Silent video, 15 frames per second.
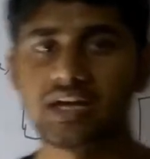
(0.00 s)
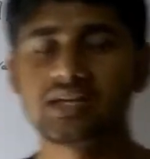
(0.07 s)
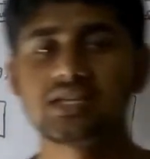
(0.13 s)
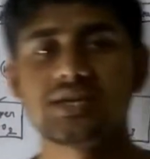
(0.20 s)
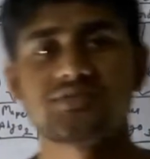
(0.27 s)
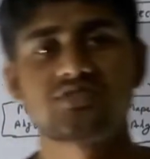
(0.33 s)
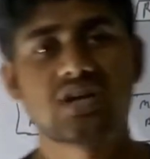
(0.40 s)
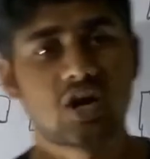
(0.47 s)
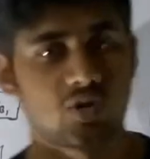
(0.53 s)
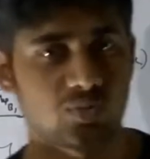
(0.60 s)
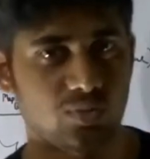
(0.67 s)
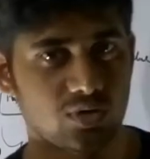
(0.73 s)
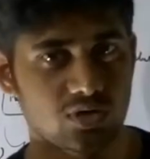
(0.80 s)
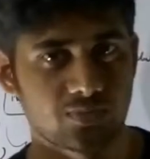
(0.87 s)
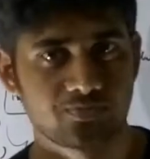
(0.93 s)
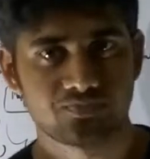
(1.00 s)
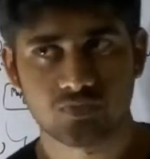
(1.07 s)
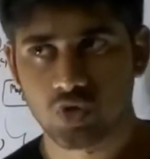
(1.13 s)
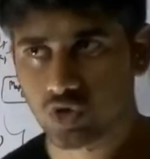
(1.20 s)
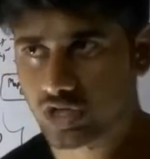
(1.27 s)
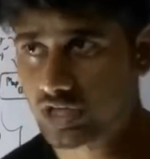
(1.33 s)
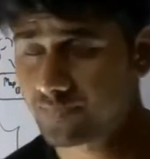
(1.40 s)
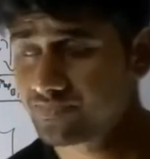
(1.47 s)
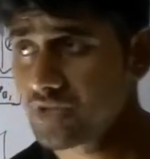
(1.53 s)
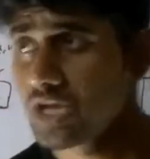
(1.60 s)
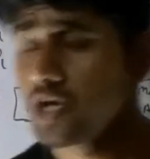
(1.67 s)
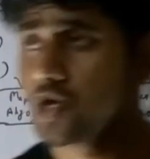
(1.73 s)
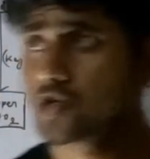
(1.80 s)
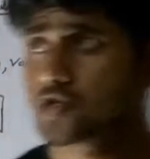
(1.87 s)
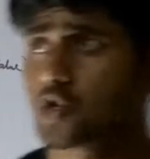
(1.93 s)
and gives the output. Okay,
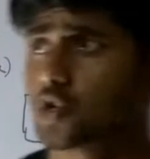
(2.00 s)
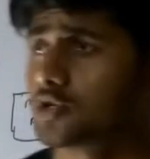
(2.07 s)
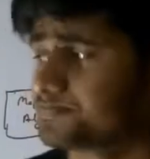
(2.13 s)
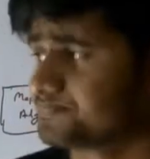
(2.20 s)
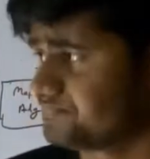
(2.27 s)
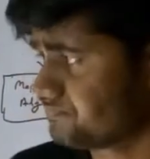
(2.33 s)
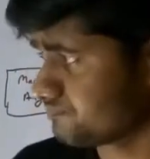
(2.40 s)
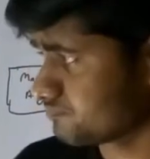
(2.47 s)
so